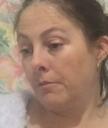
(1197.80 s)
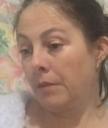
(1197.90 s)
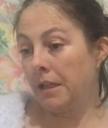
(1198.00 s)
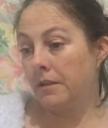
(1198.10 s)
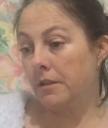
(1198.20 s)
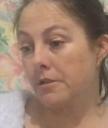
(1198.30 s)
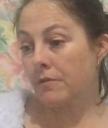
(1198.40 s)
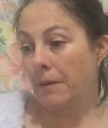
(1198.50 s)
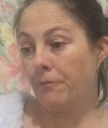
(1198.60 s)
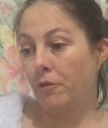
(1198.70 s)
made this
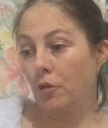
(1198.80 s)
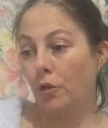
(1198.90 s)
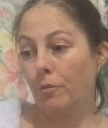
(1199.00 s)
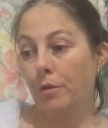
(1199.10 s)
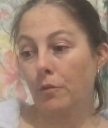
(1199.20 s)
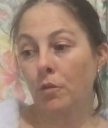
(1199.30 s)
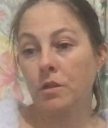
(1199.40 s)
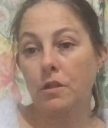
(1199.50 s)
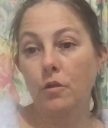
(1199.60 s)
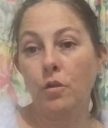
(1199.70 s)
wrap for her, but it
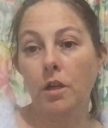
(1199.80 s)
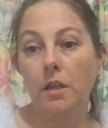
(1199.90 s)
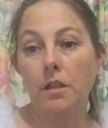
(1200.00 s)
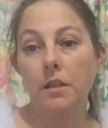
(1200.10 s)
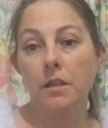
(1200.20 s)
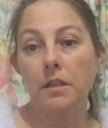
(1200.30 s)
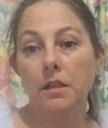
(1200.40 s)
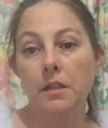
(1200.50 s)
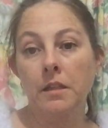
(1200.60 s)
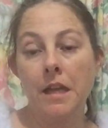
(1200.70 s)
wasn't quite
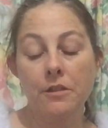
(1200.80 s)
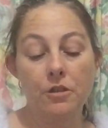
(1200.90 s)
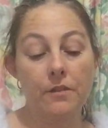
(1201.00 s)
large